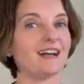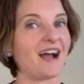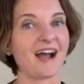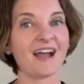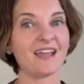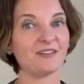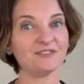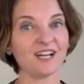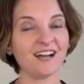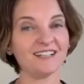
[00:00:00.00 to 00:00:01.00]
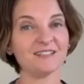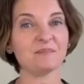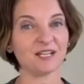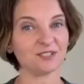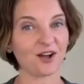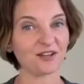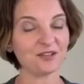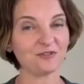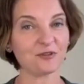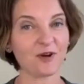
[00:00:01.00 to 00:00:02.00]
I have done my
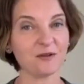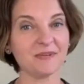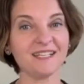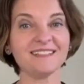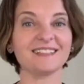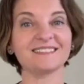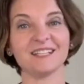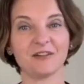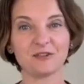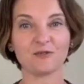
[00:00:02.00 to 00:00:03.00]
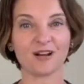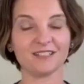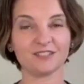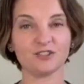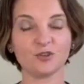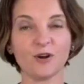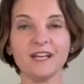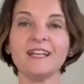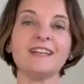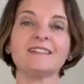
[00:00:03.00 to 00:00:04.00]
talking for 1 minute until everyone is
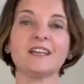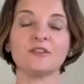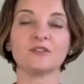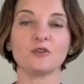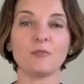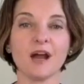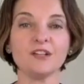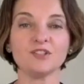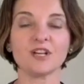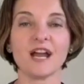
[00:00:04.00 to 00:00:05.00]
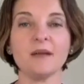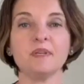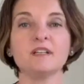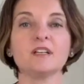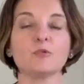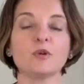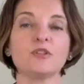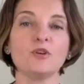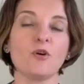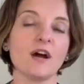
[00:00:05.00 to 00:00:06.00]
joining. Thank you so much. I'm here with
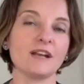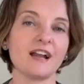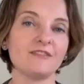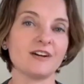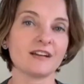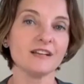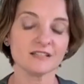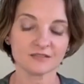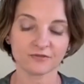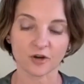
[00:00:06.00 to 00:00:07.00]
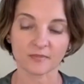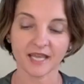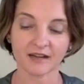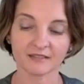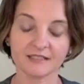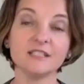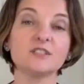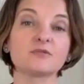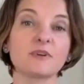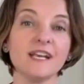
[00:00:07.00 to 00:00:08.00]
Johan Alvarez from Guaranteed
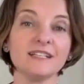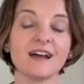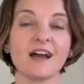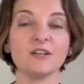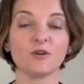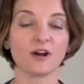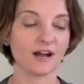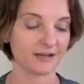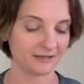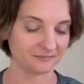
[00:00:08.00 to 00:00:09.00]
Rate. Hi, Johan.